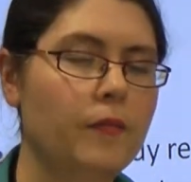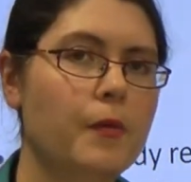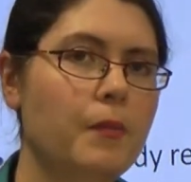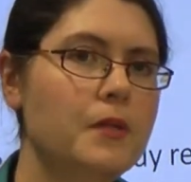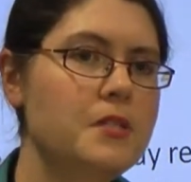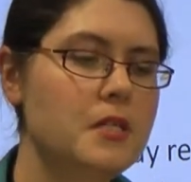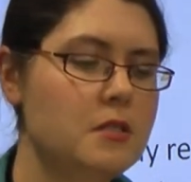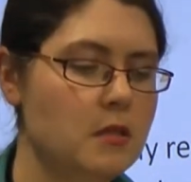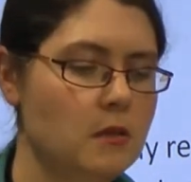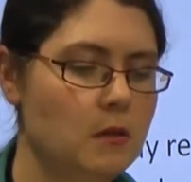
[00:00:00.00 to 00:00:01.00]
The ability
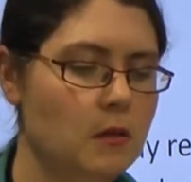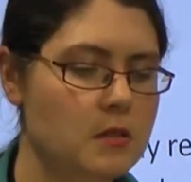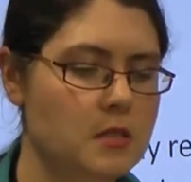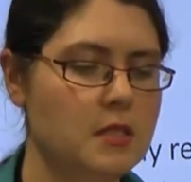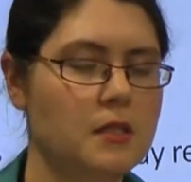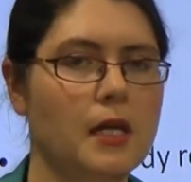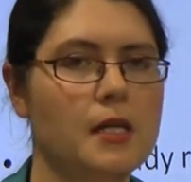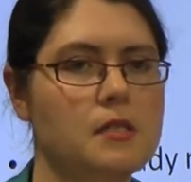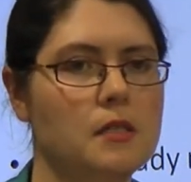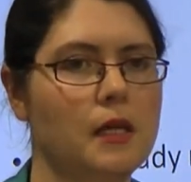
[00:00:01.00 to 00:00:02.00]
to see the
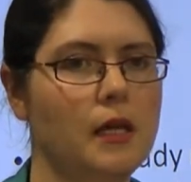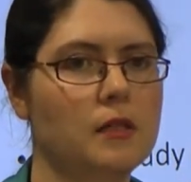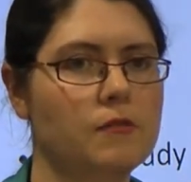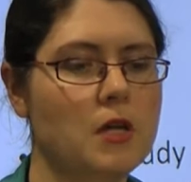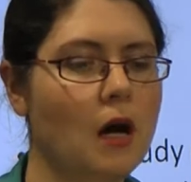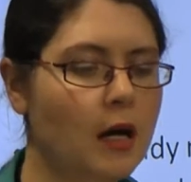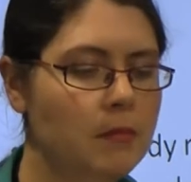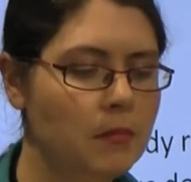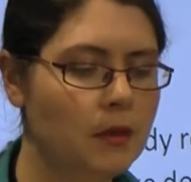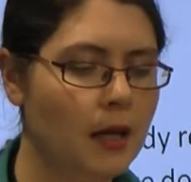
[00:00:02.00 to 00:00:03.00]
case study ahead of
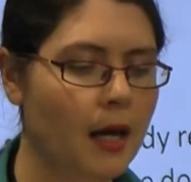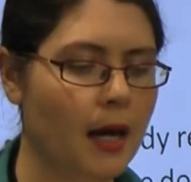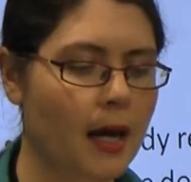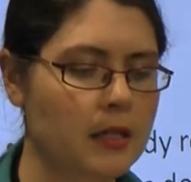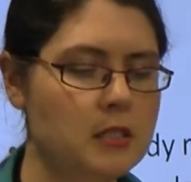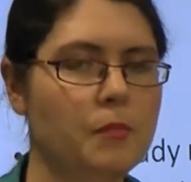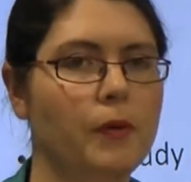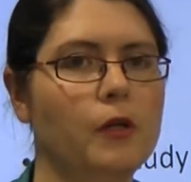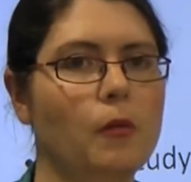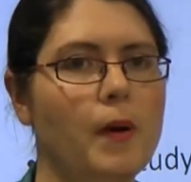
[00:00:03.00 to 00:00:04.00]
time and to
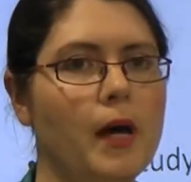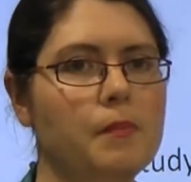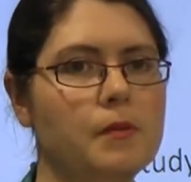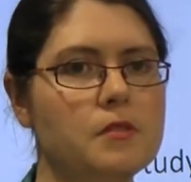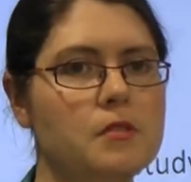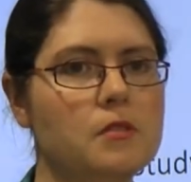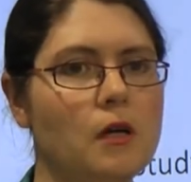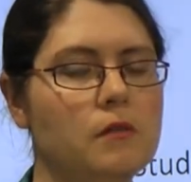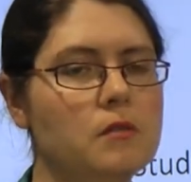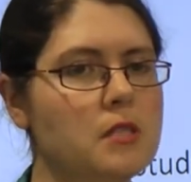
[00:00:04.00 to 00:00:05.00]
bring your papers,
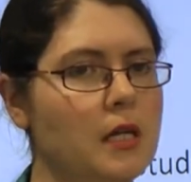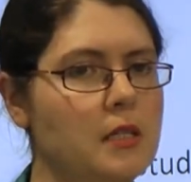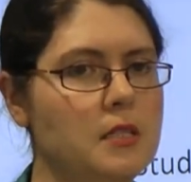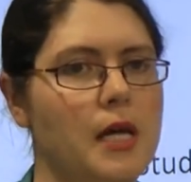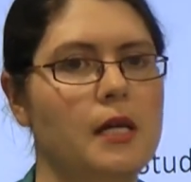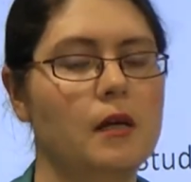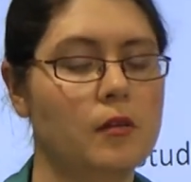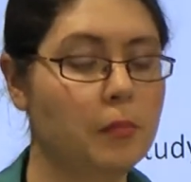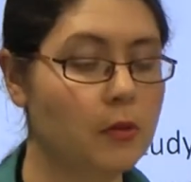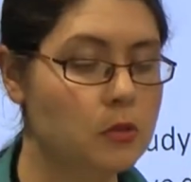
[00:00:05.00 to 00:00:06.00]
notes and any
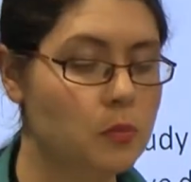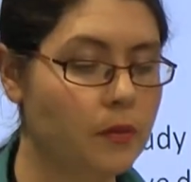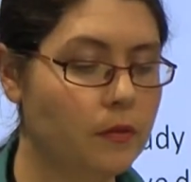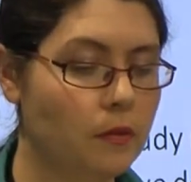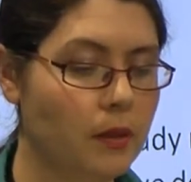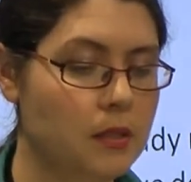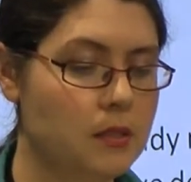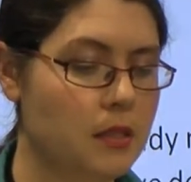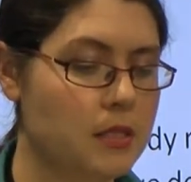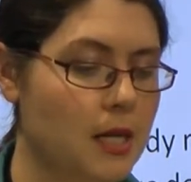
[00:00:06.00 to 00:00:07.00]
other books with you
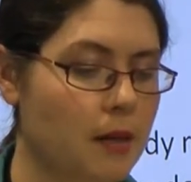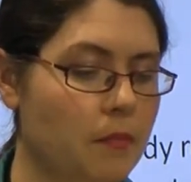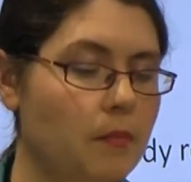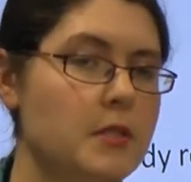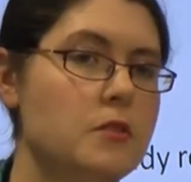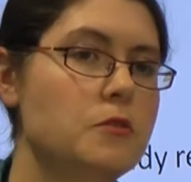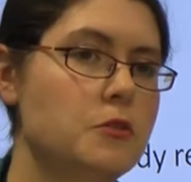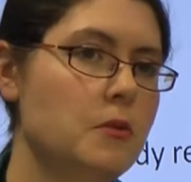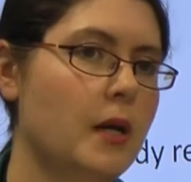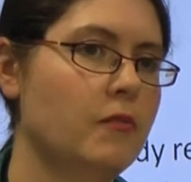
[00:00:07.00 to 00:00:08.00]
into the exam means you
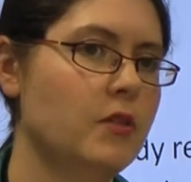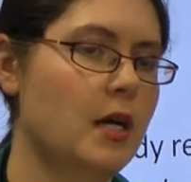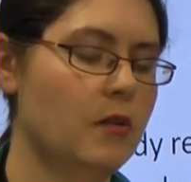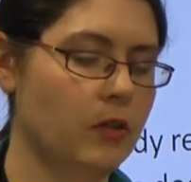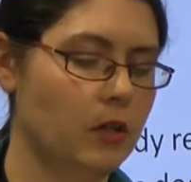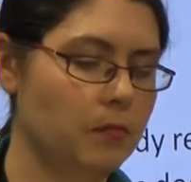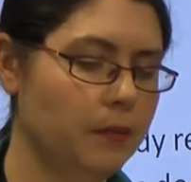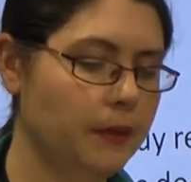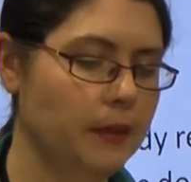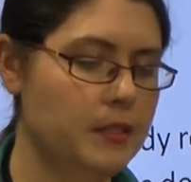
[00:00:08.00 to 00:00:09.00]
do have to have a
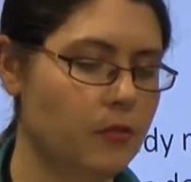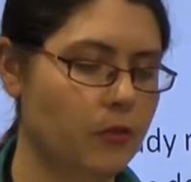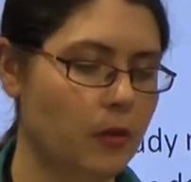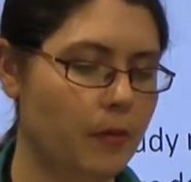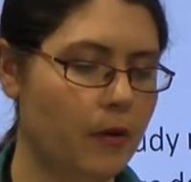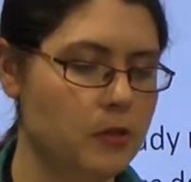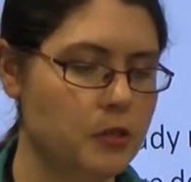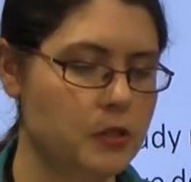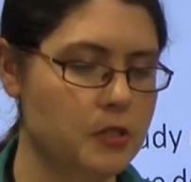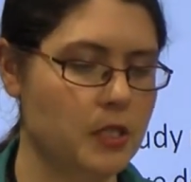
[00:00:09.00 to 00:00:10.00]
completely different approach
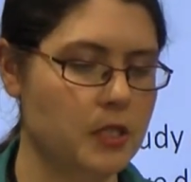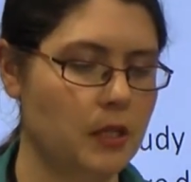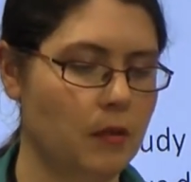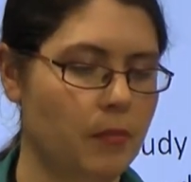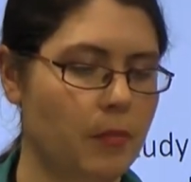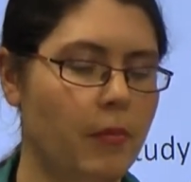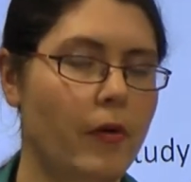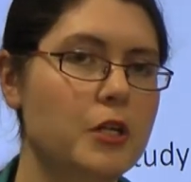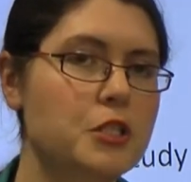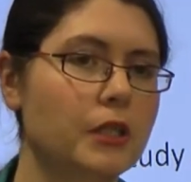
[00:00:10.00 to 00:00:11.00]
to your study and
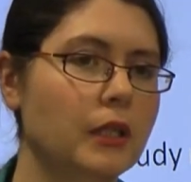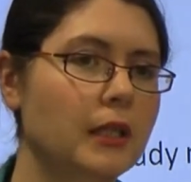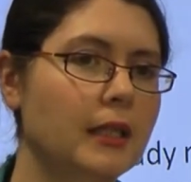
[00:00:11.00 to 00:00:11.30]
preparation.